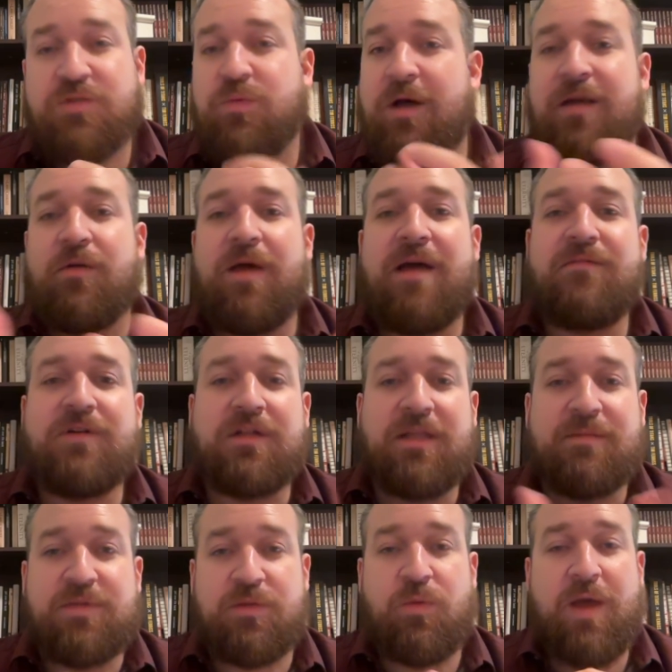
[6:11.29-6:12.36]
Well, I don't have a
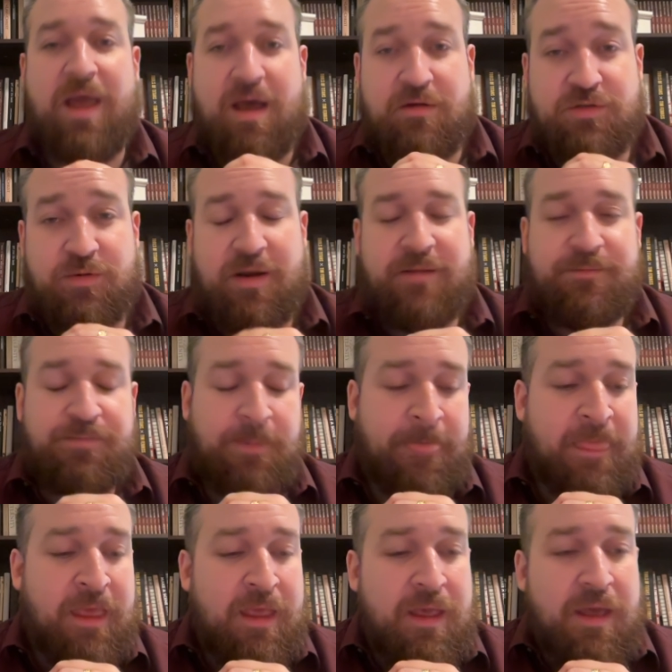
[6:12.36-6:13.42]
claim to the White House, right?
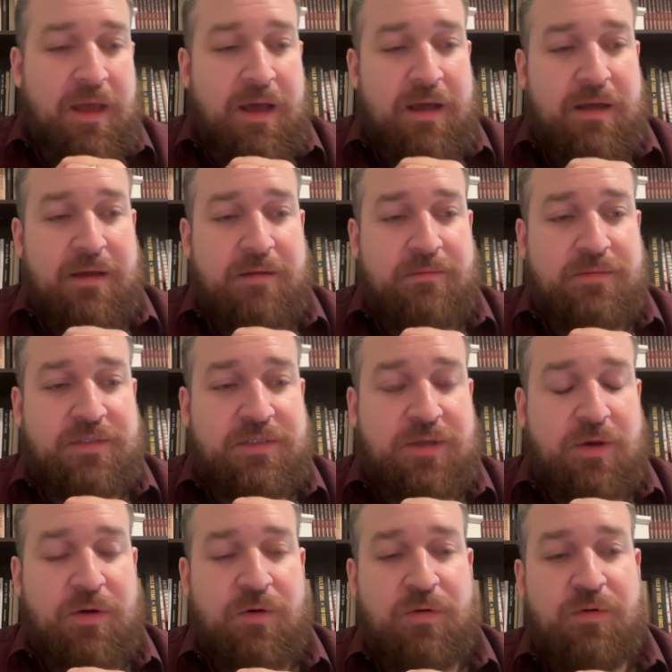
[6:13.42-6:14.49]

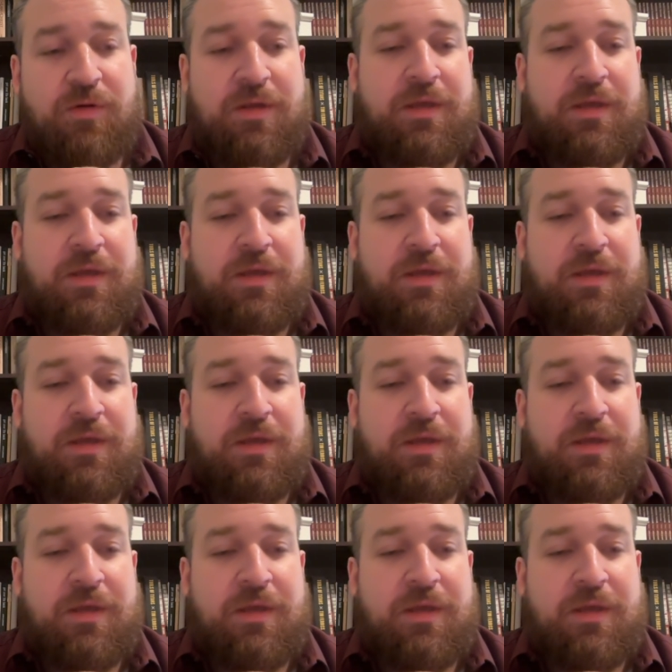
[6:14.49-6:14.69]
So,